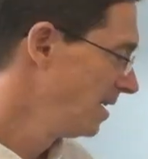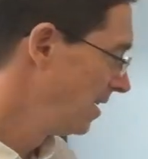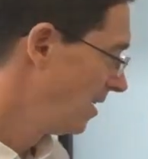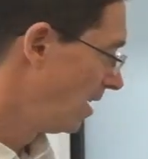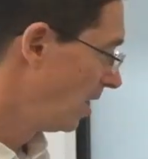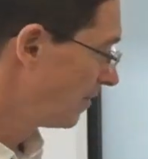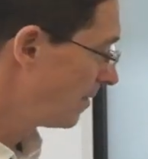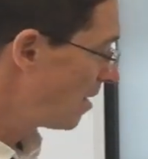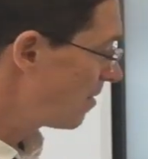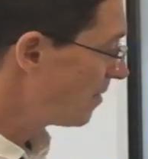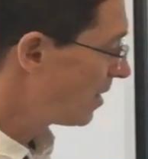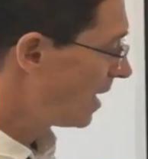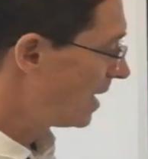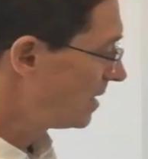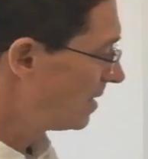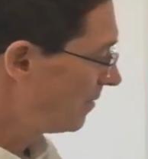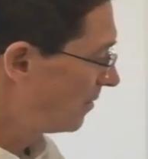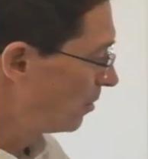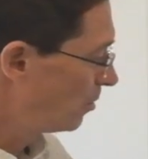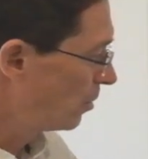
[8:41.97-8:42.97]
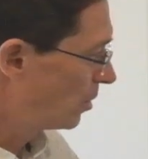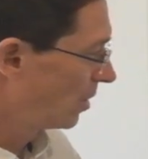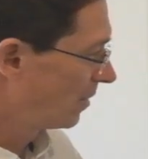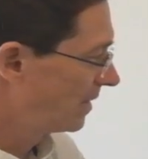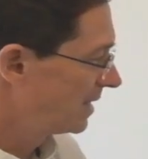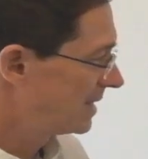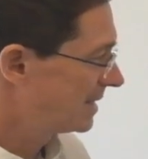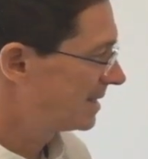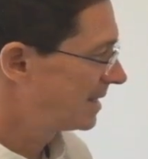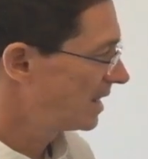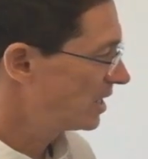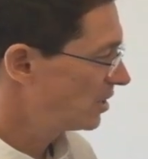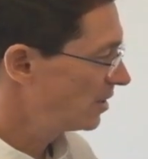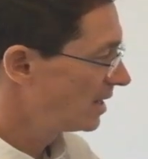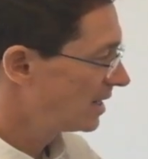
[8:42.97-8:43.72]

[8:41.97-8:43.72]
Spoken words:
On the other hand, if you look at this station,